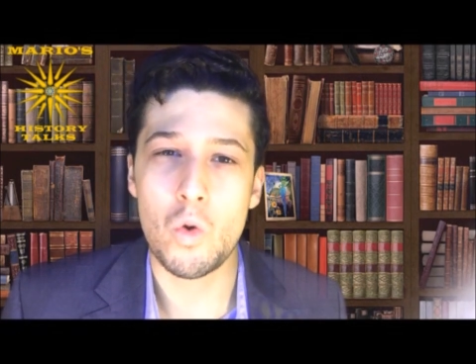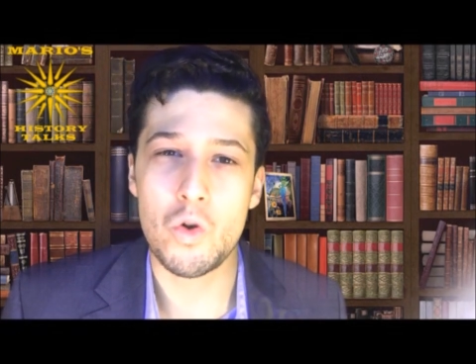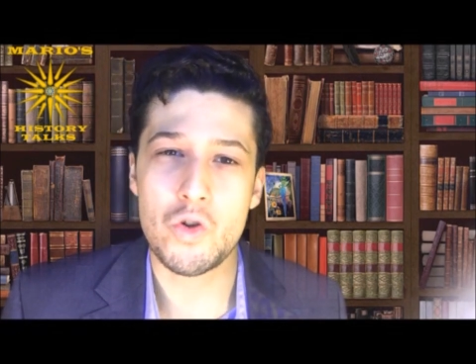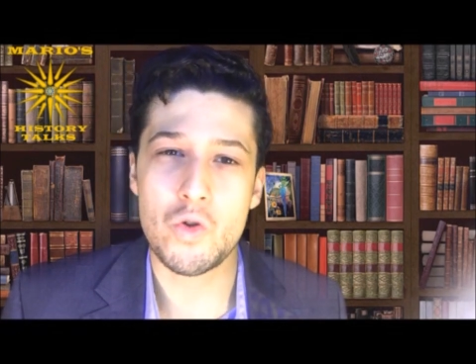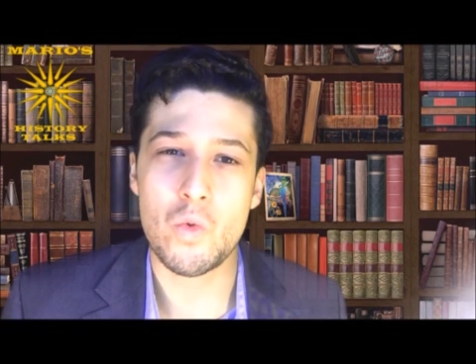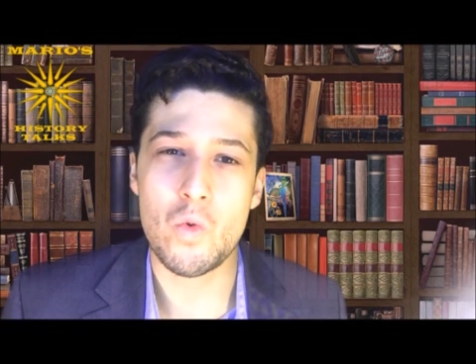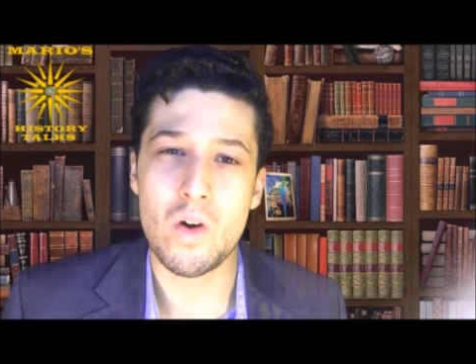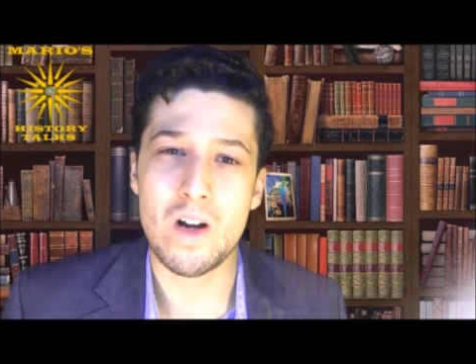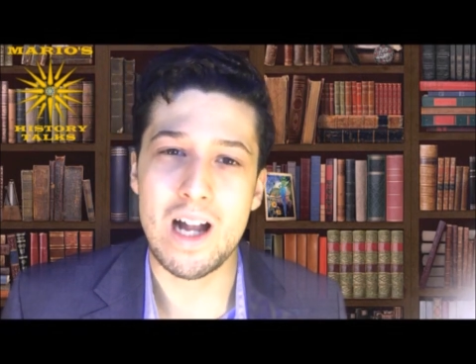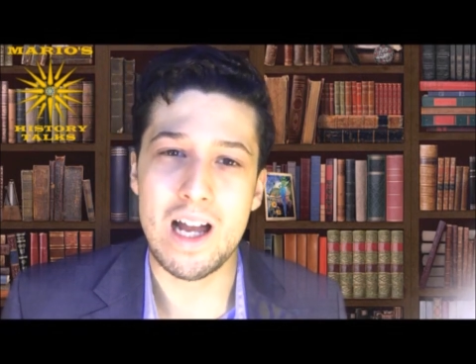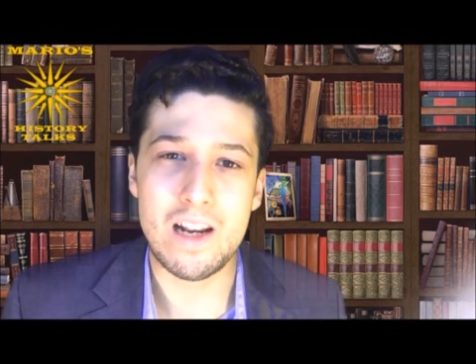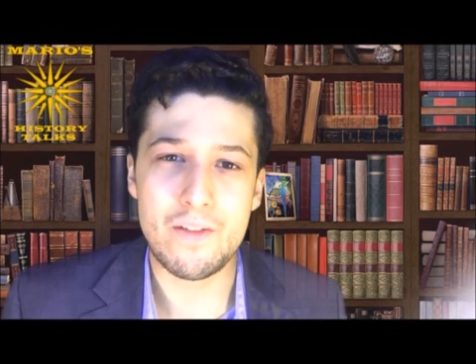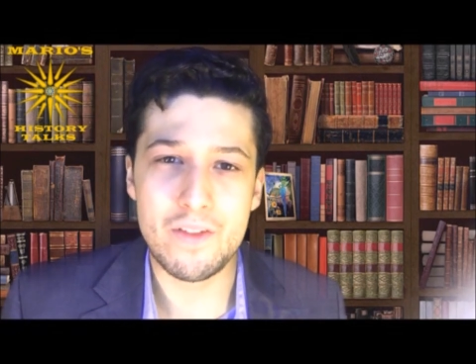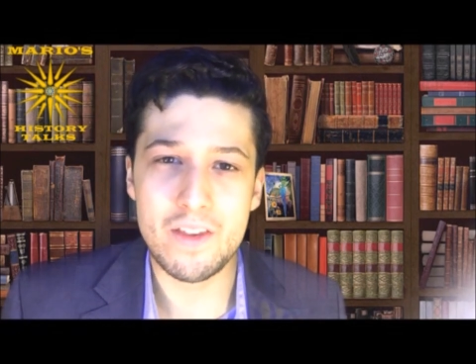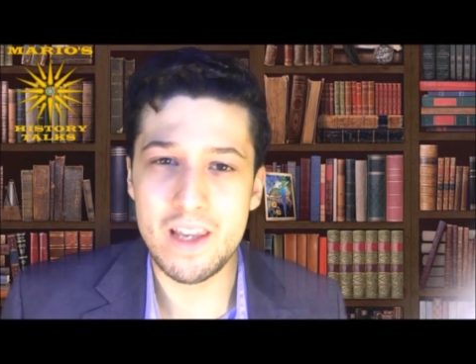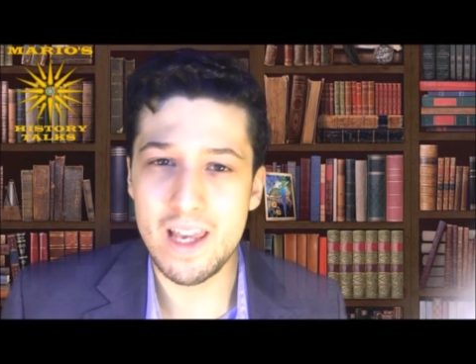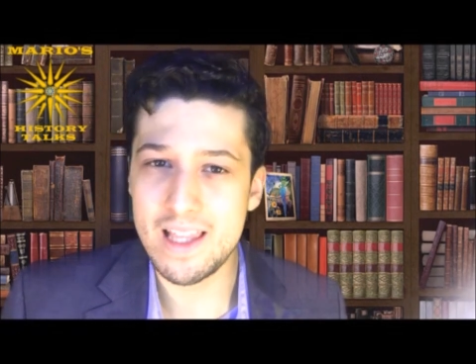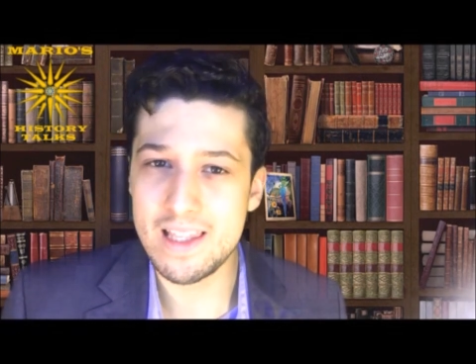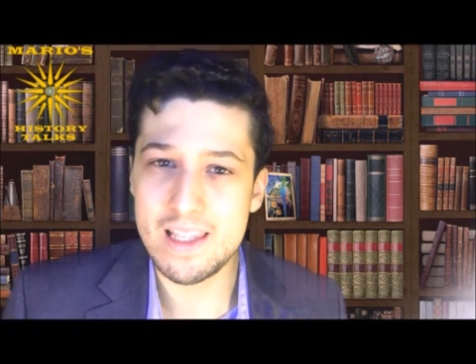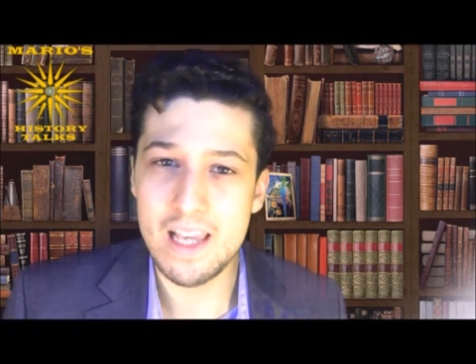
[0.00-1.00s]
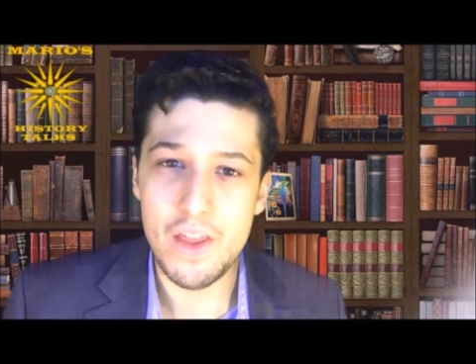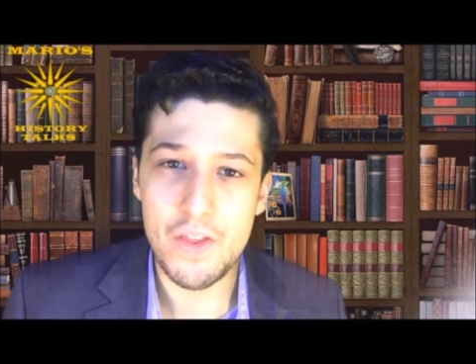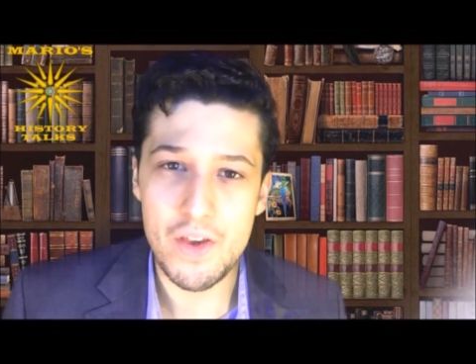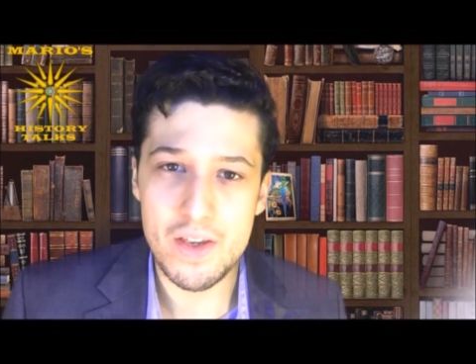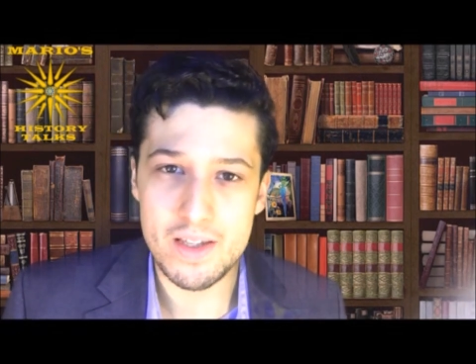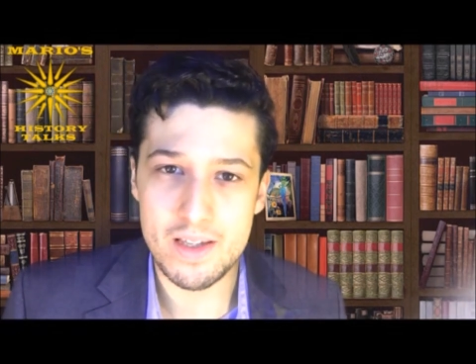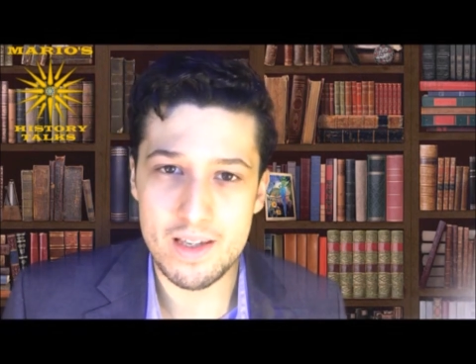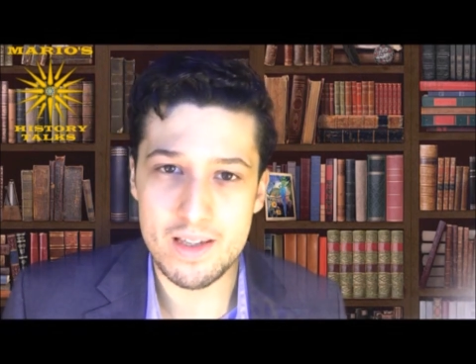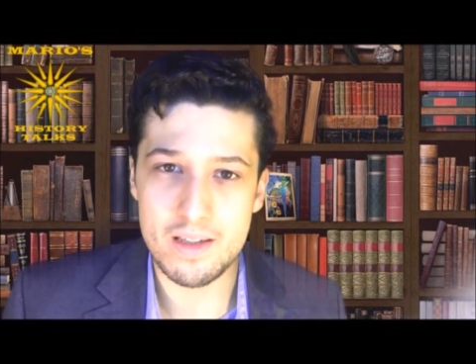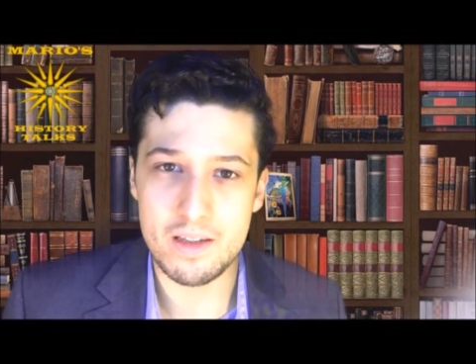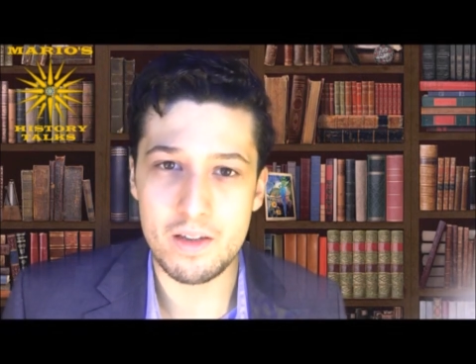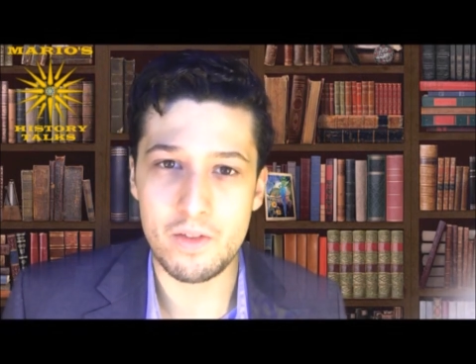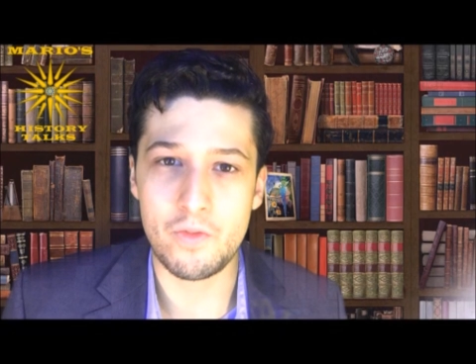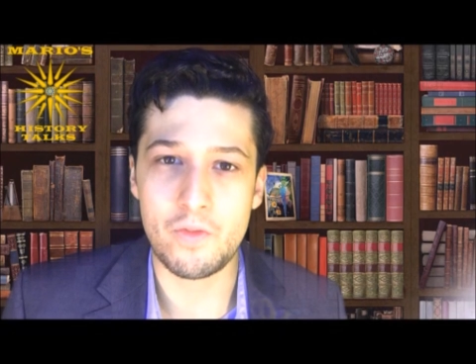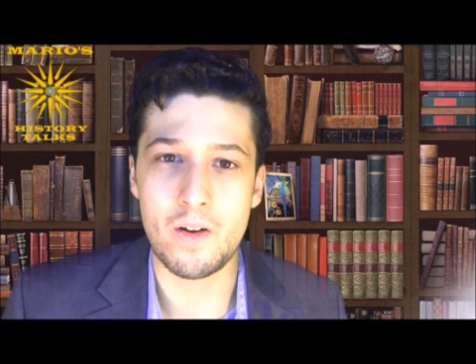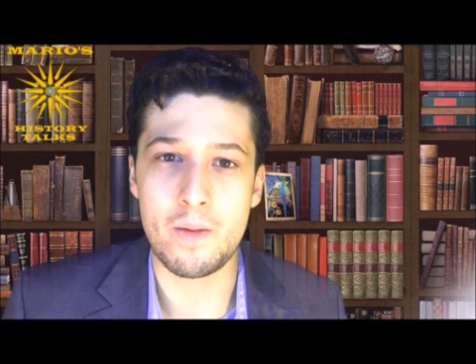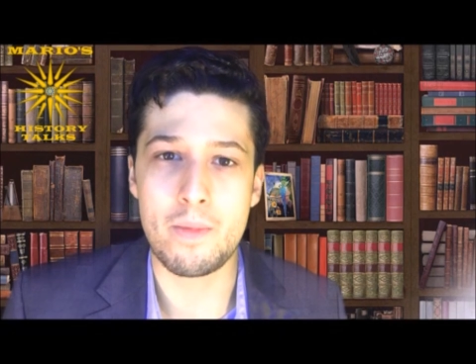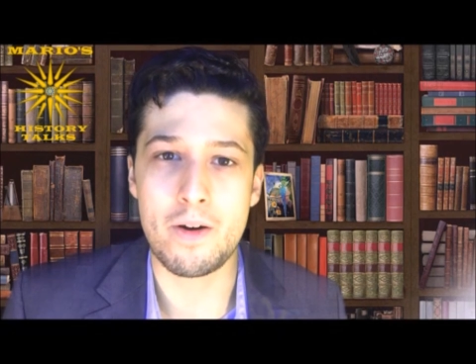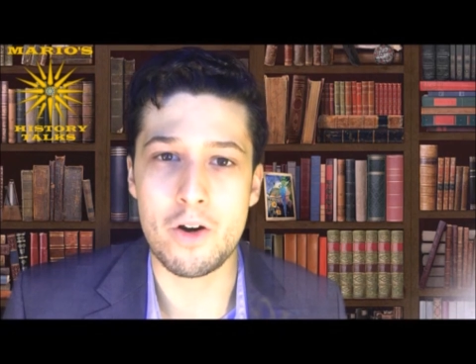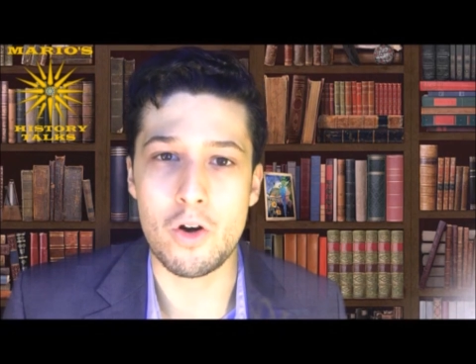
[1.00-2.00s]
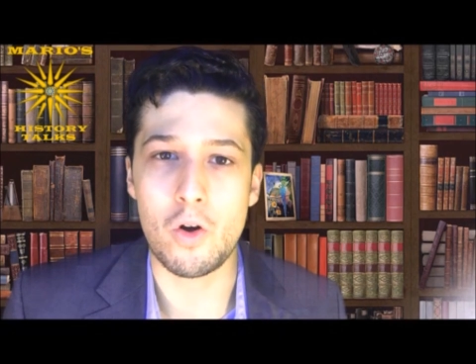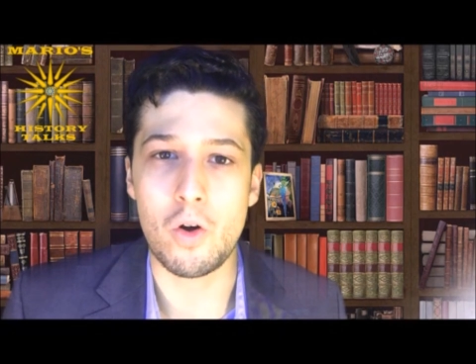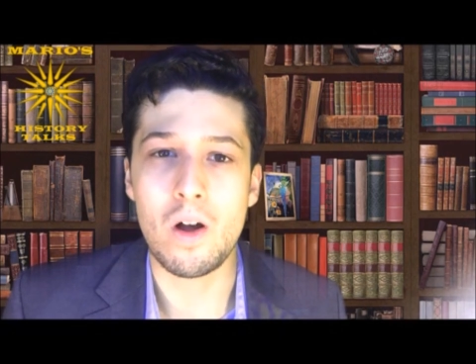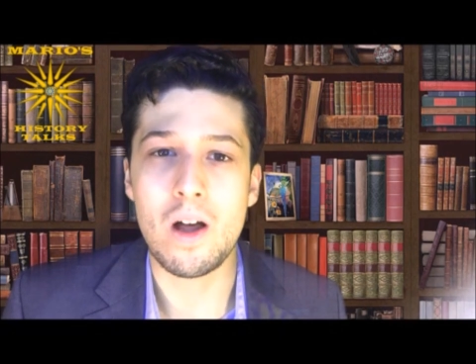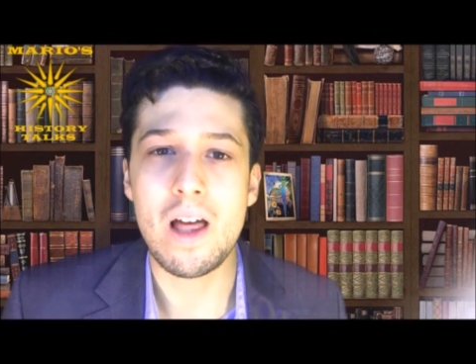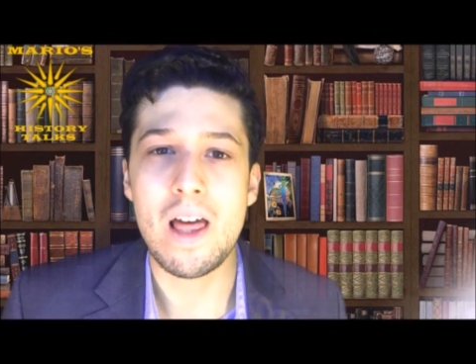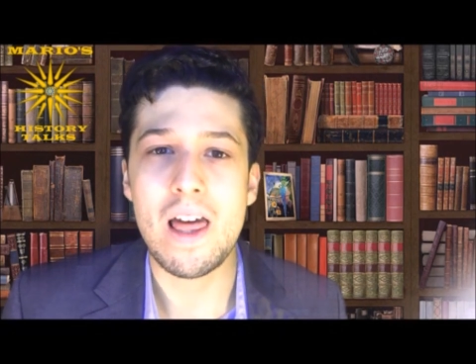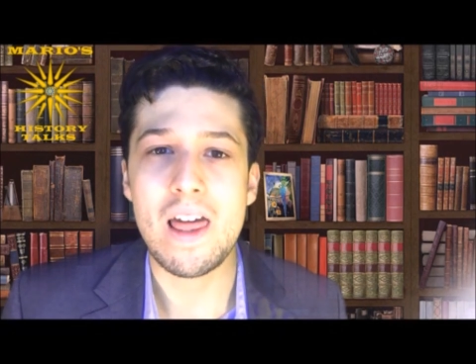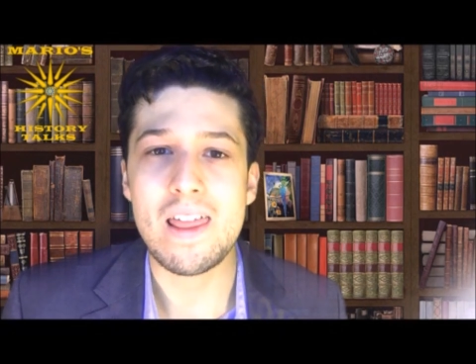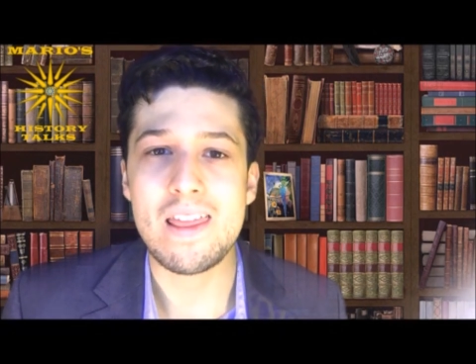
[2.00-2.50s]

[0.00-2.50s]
which were kind of the antithesis to VMRO.